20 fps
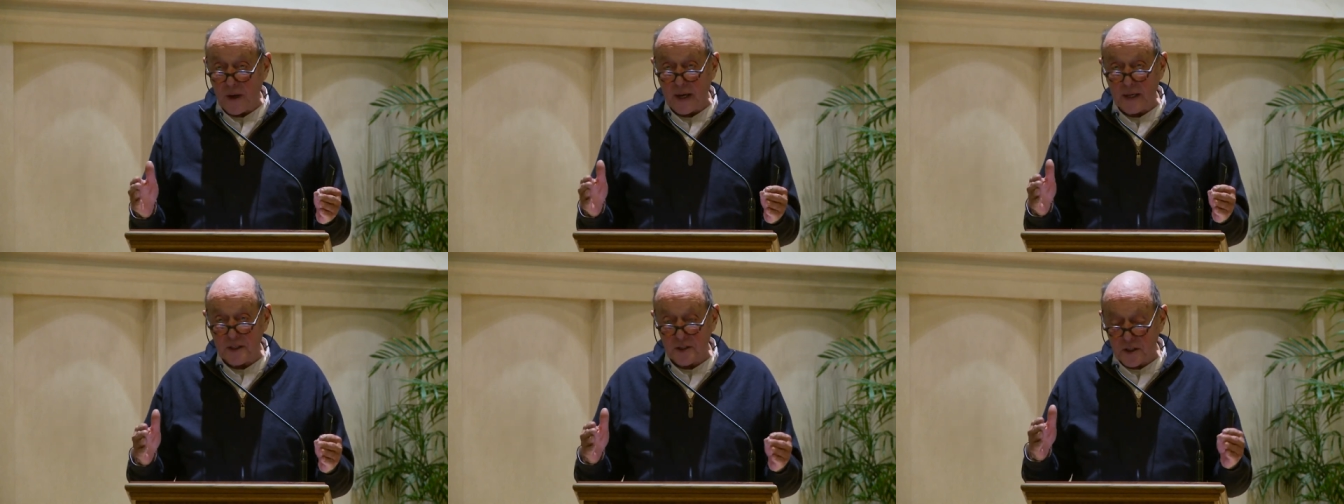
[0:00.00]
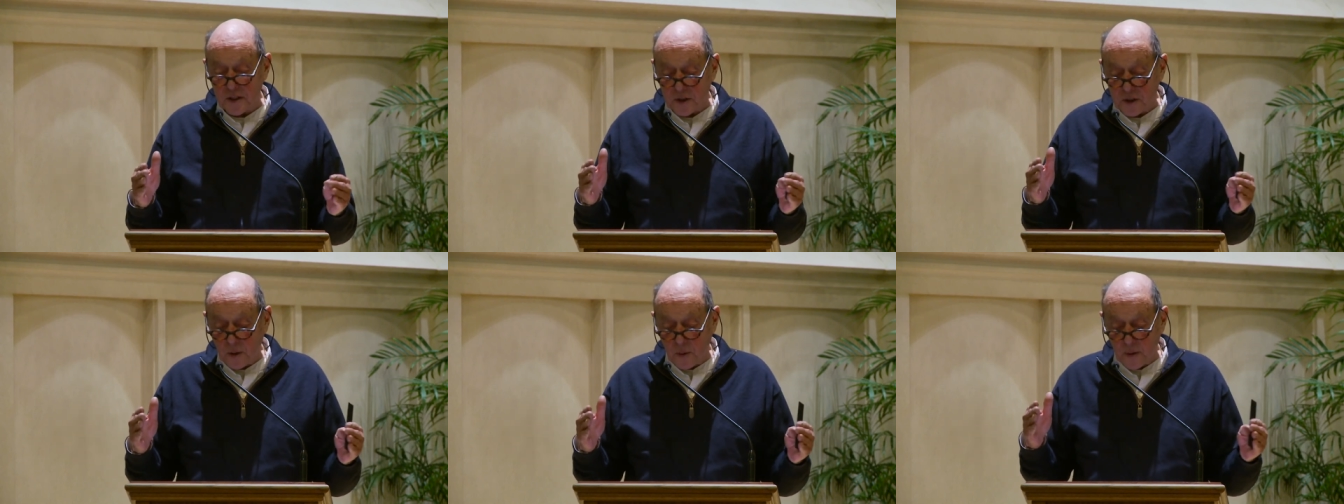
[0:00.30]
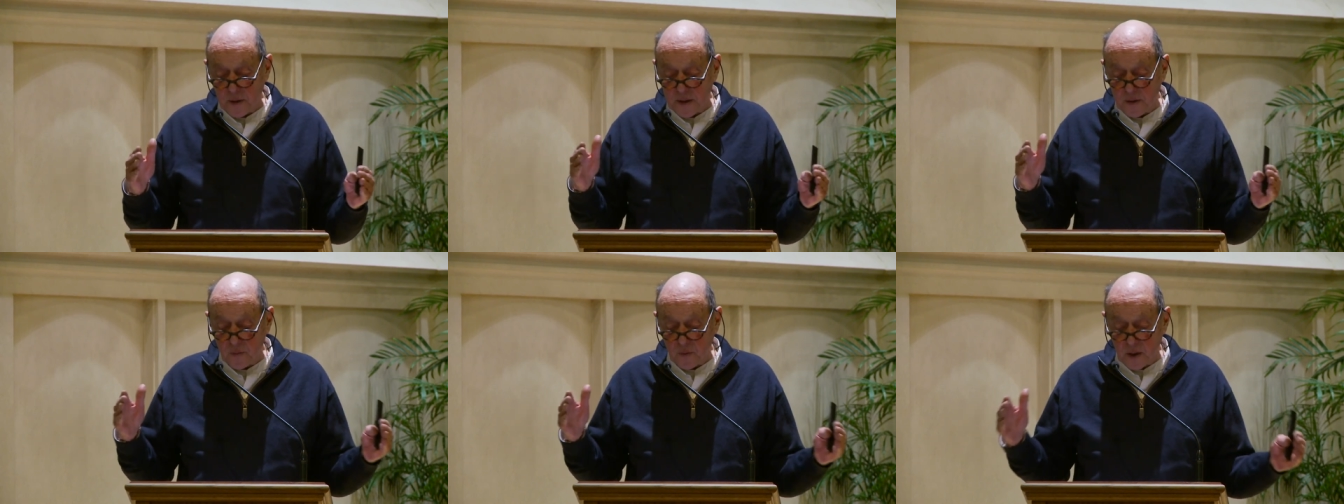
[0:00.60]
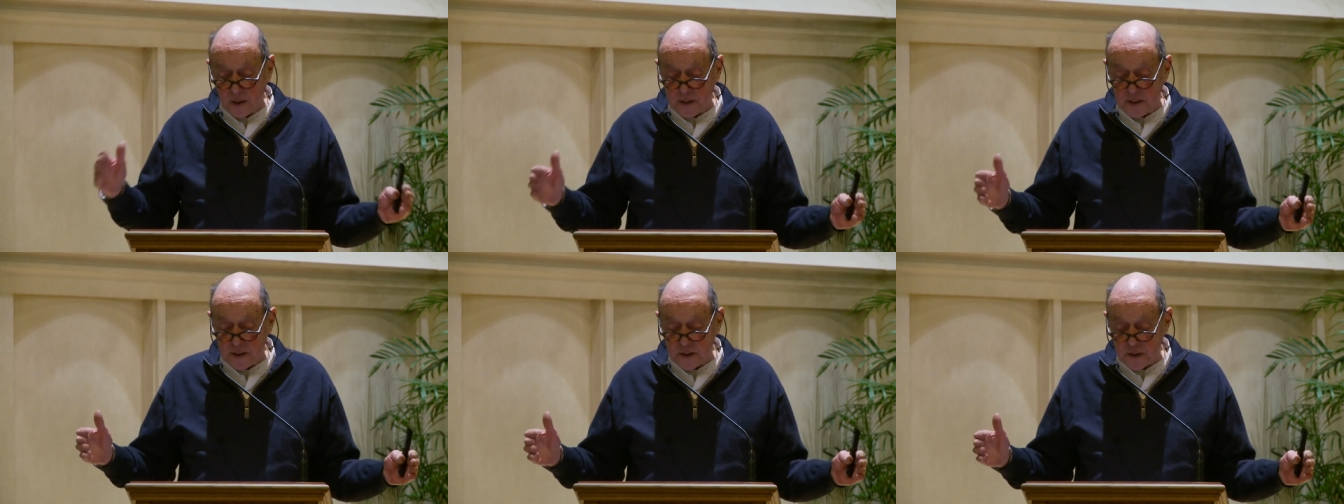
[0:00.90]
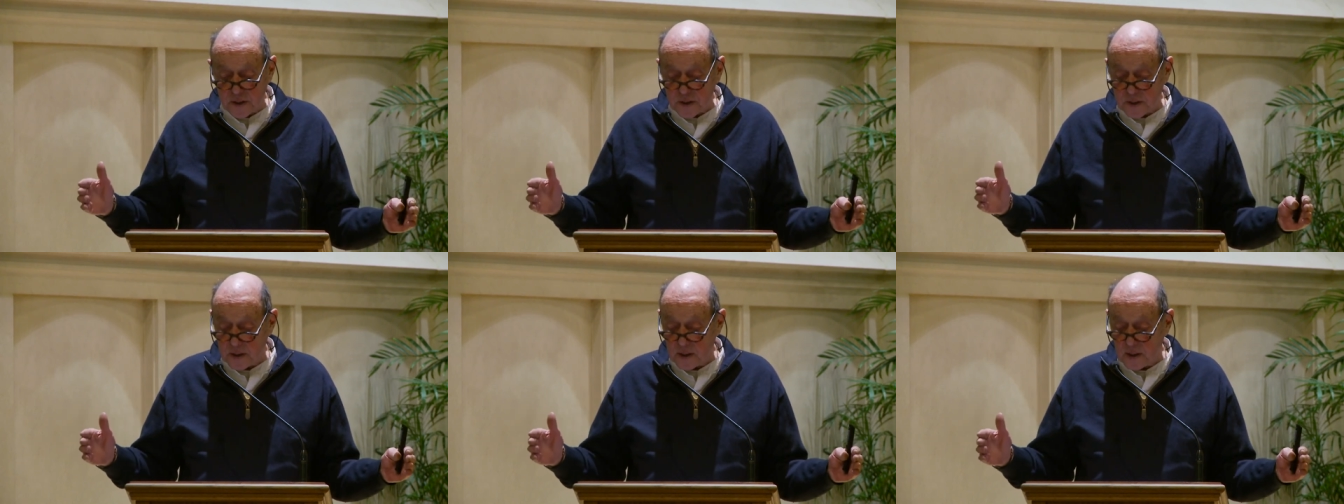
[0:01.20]
and slowly
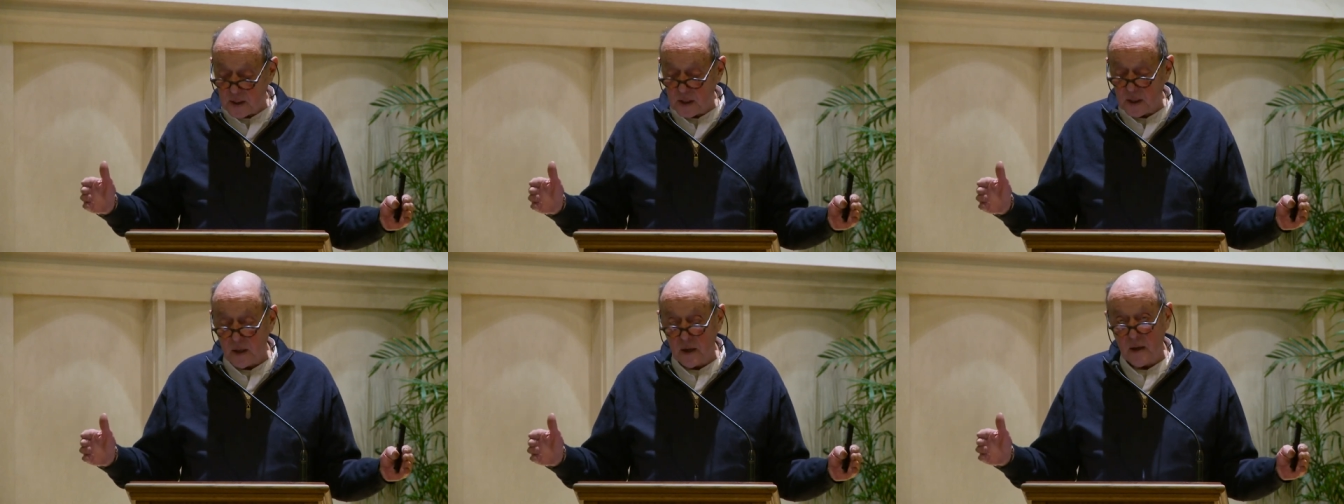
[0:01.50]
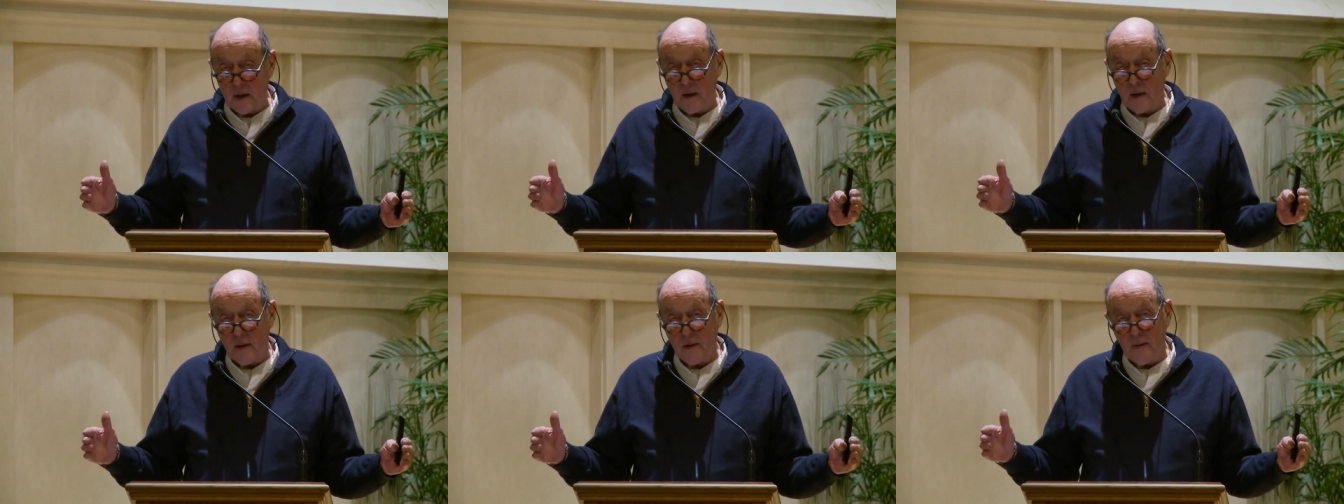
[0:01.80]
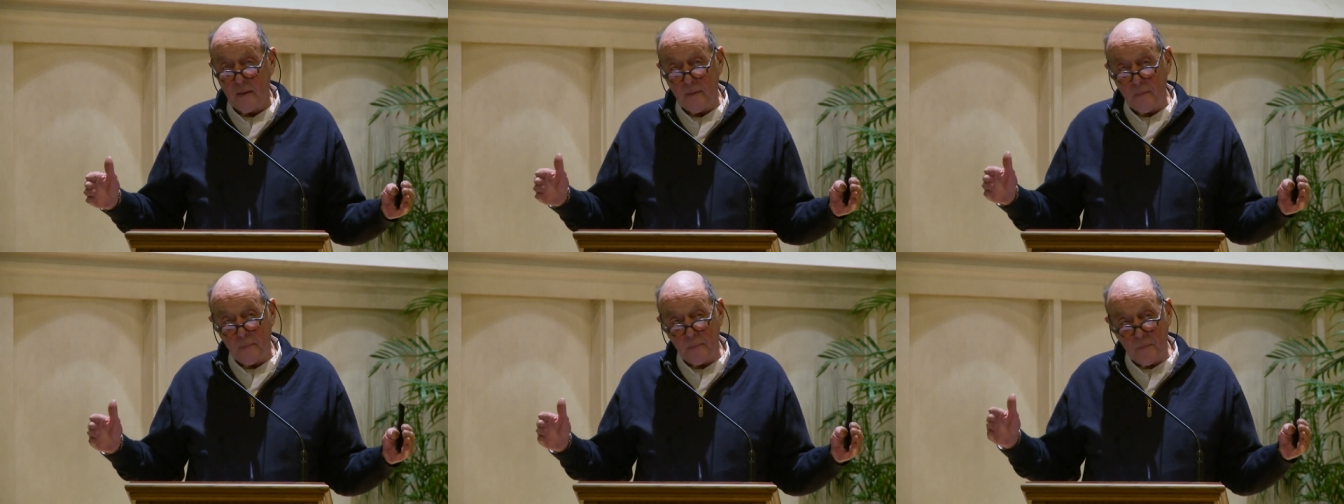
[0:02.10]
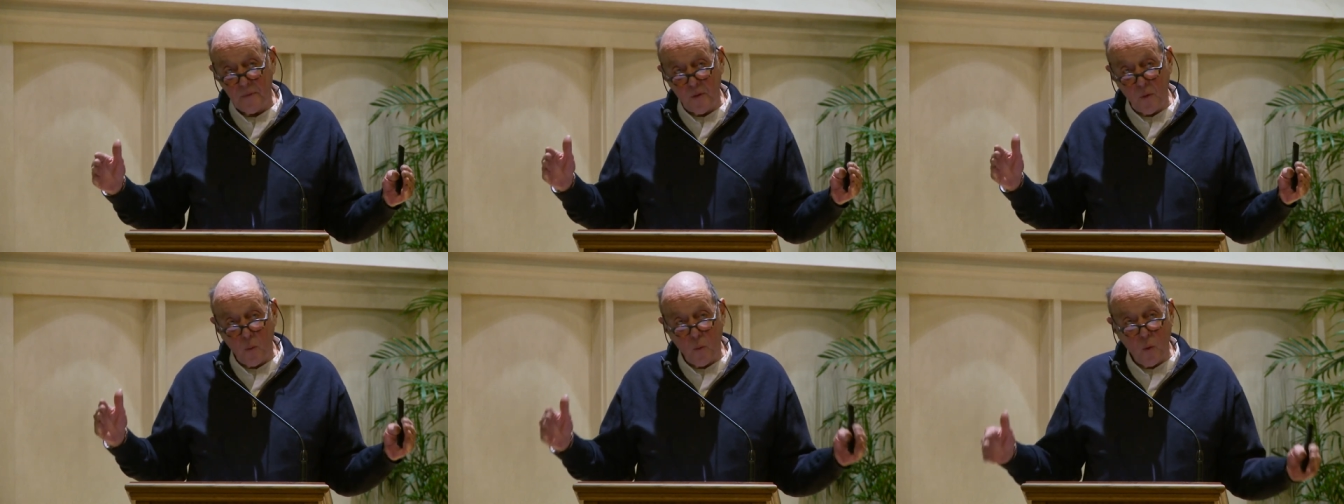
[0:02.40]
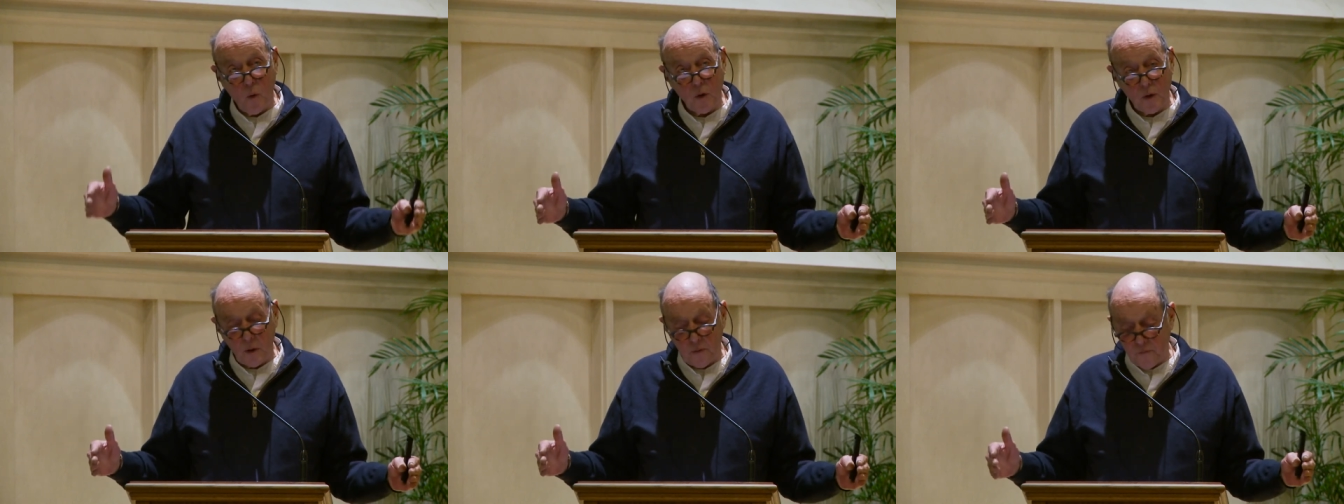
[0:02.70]
release the
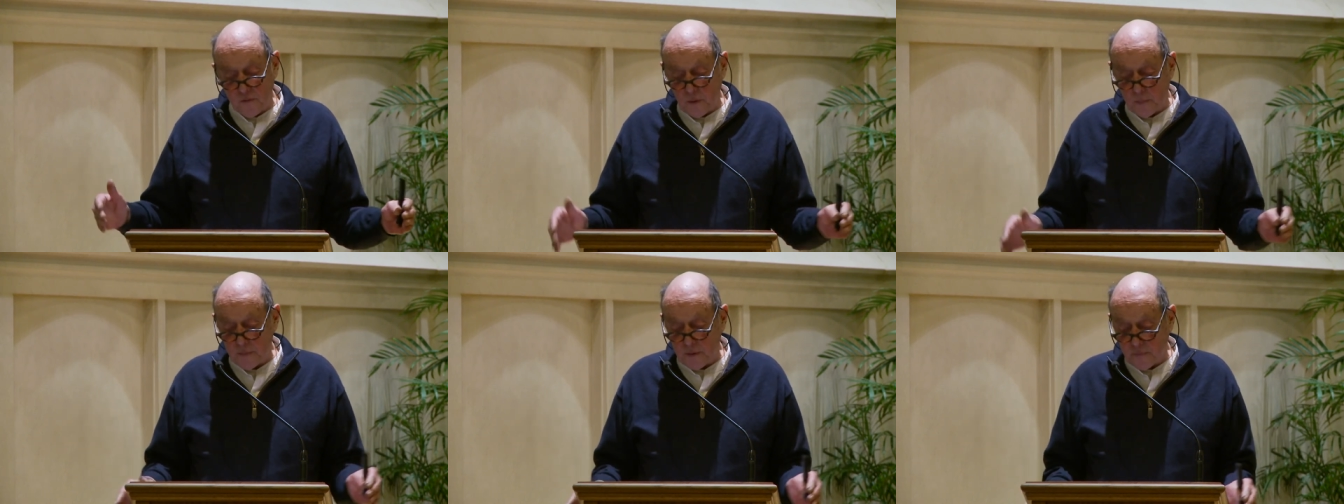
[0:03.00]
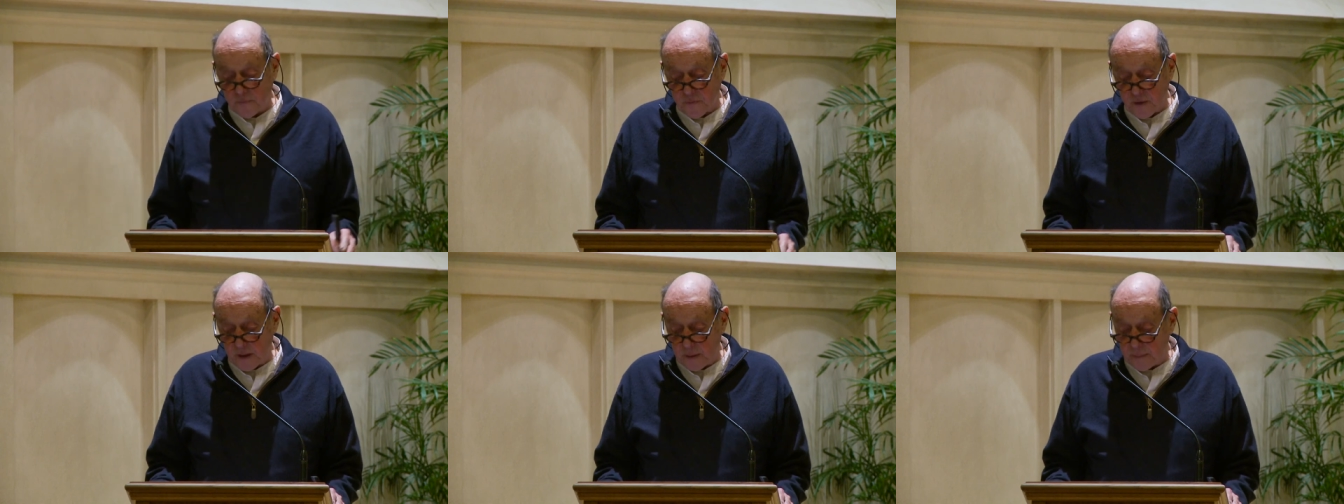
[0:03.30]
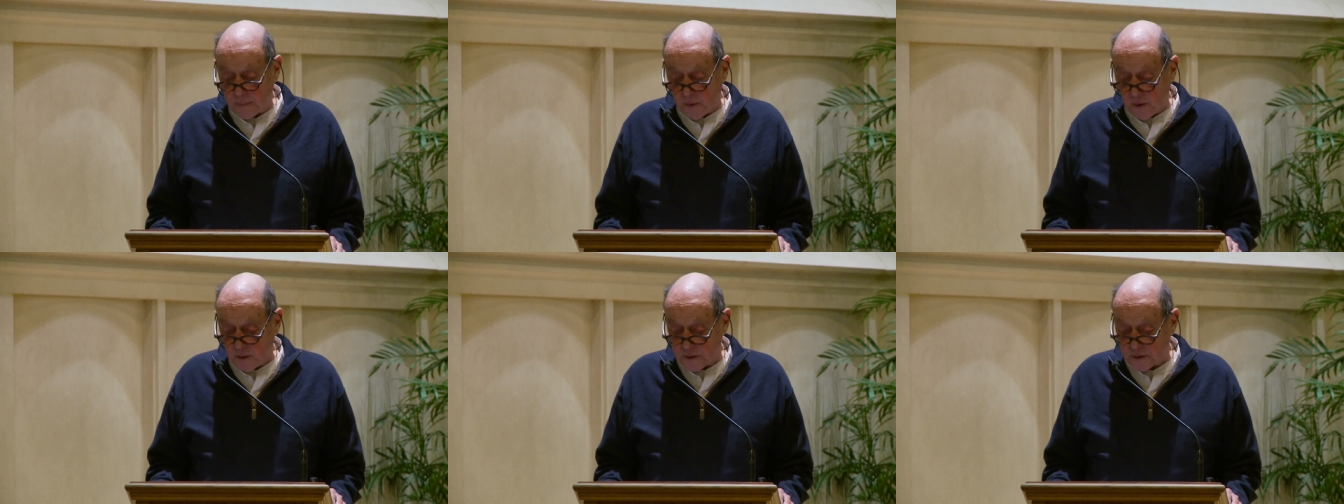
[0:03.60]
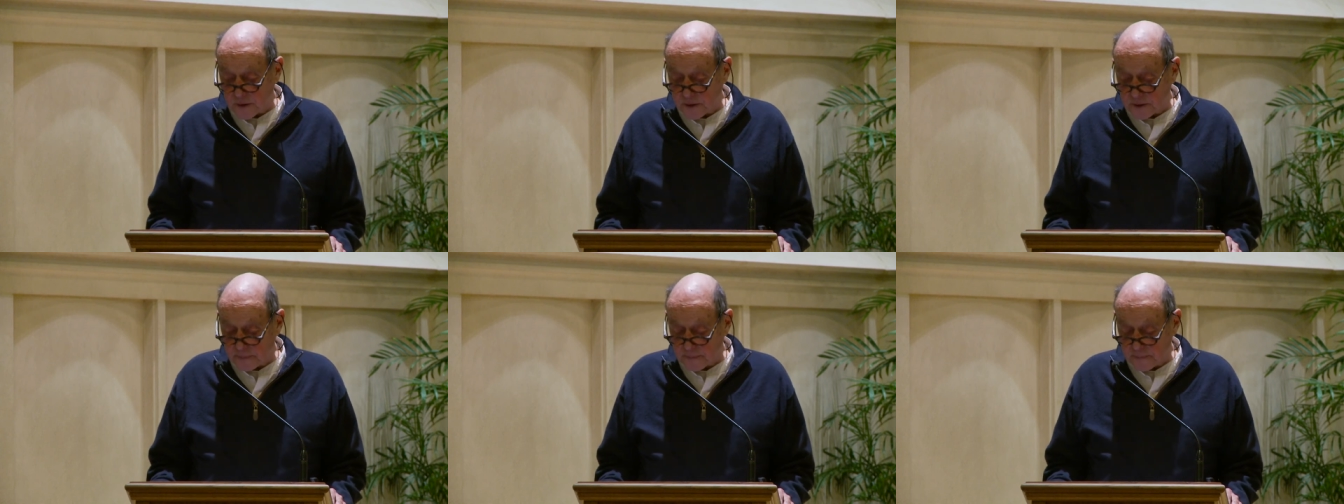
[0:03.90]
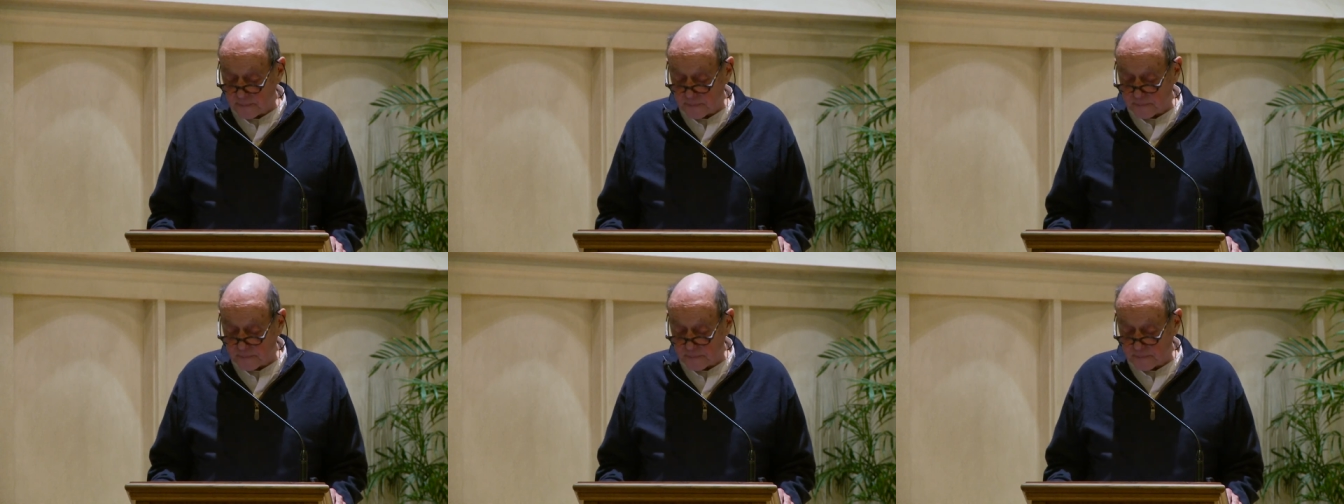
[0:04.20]
water from the flood pulse.